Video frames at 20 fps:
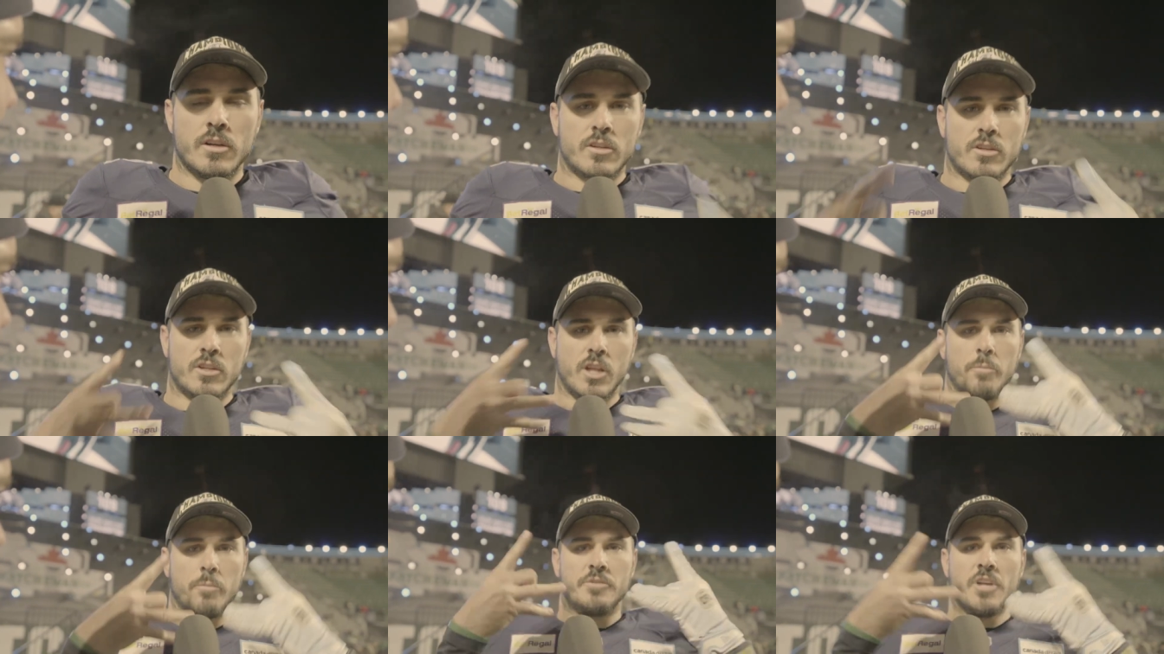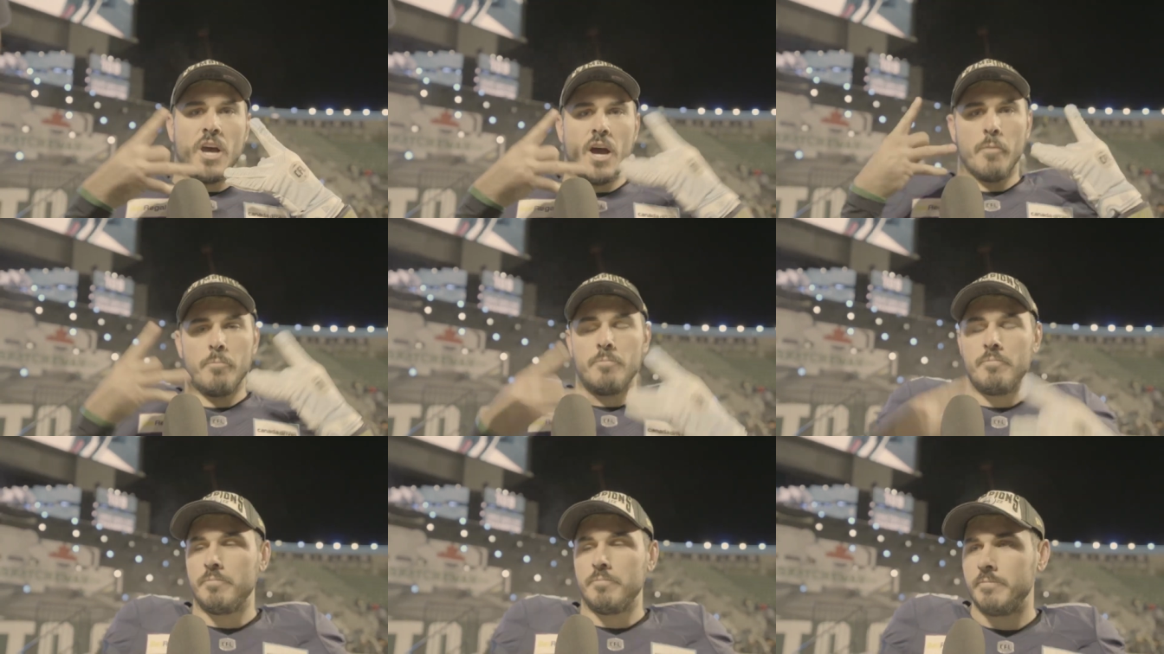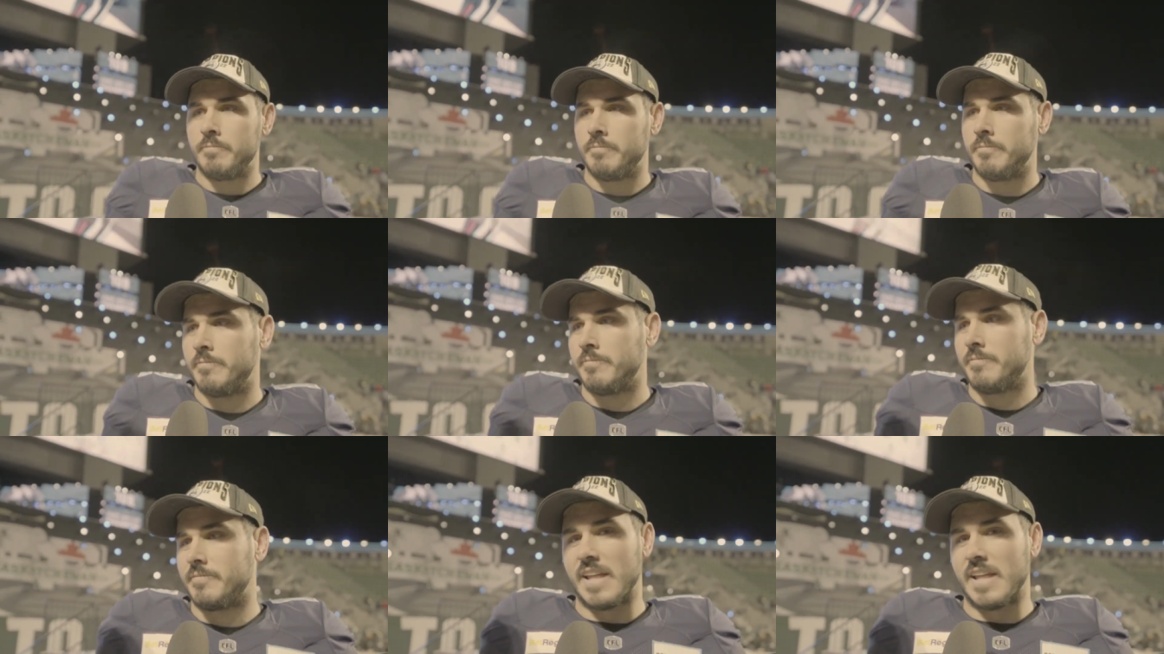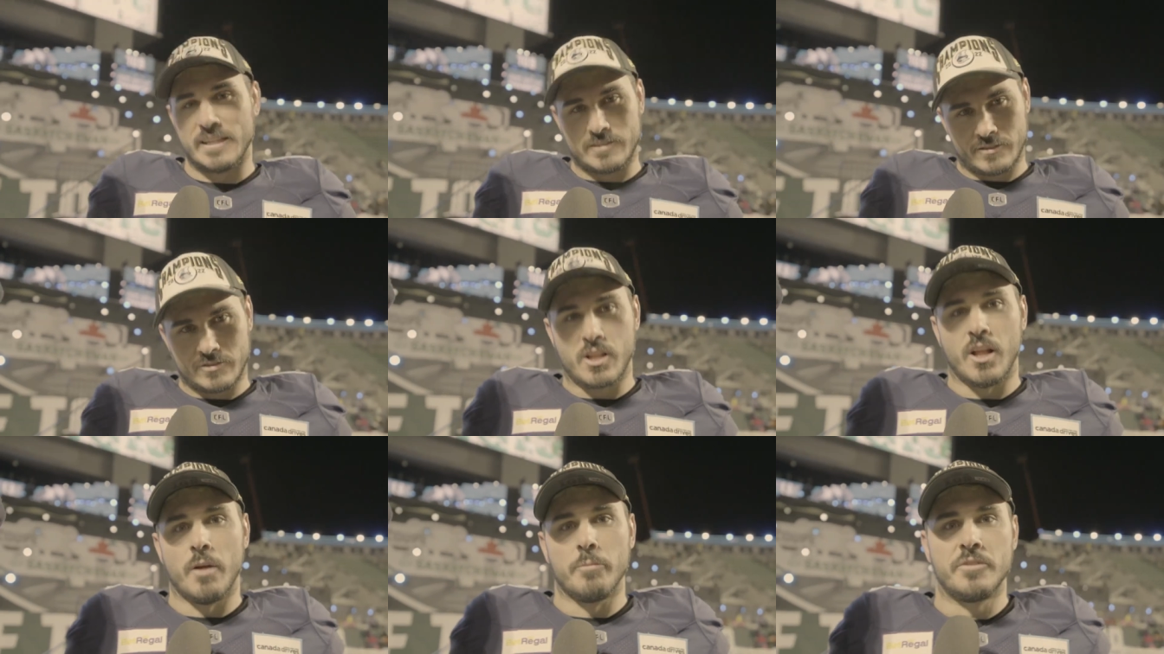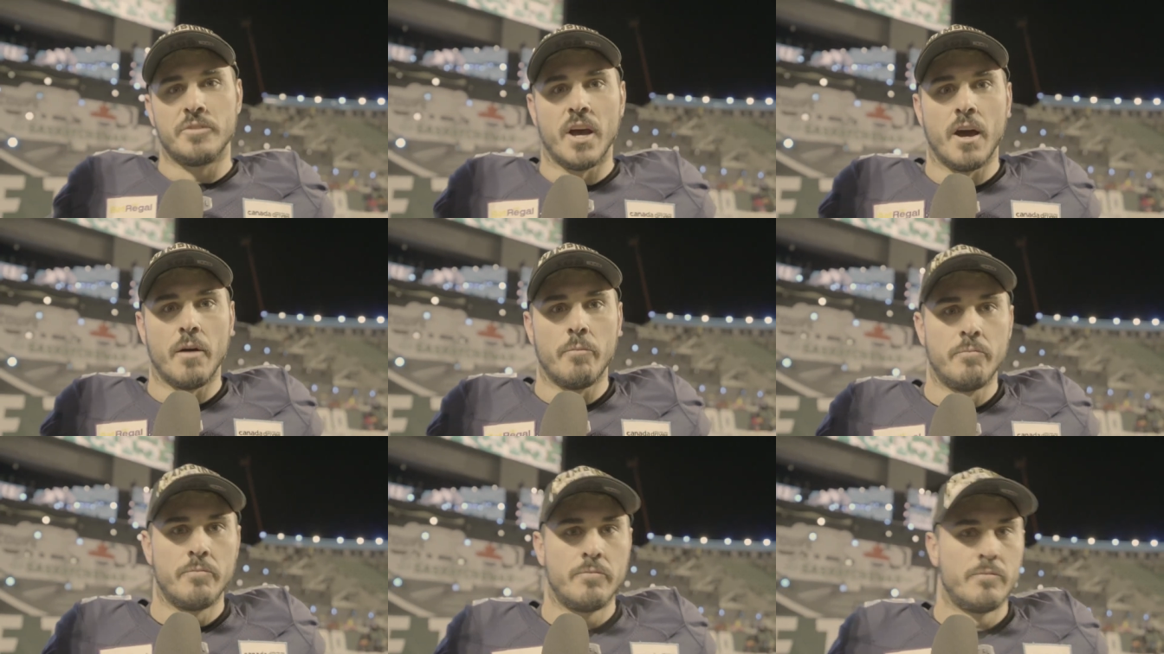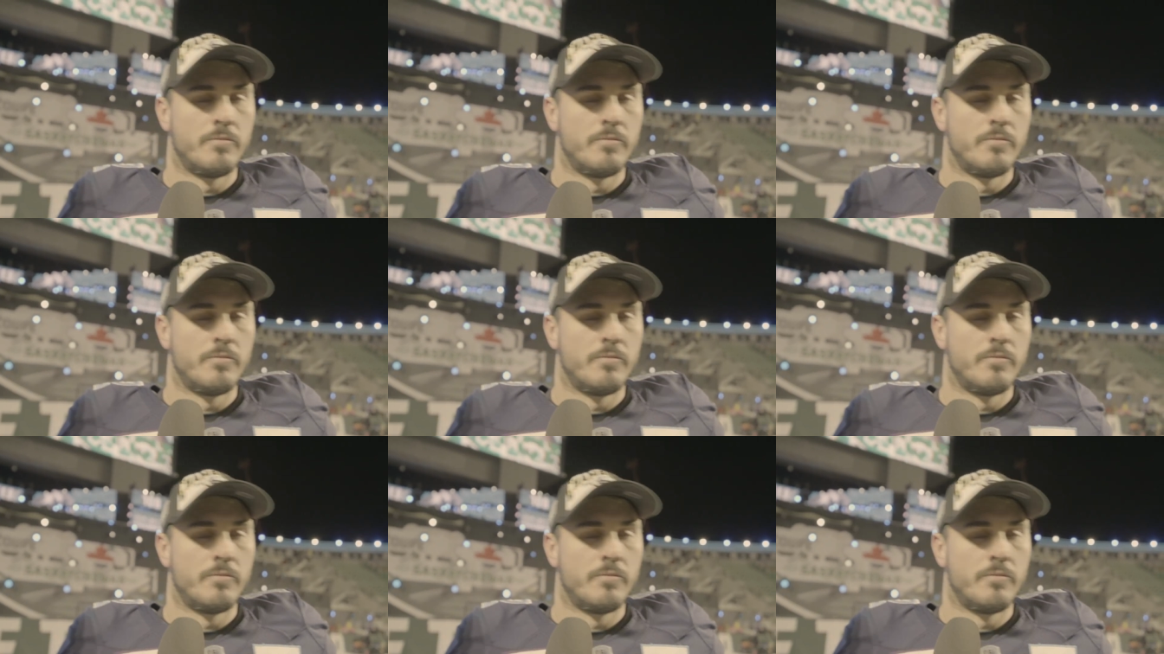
Club Dub. That's Club Dub.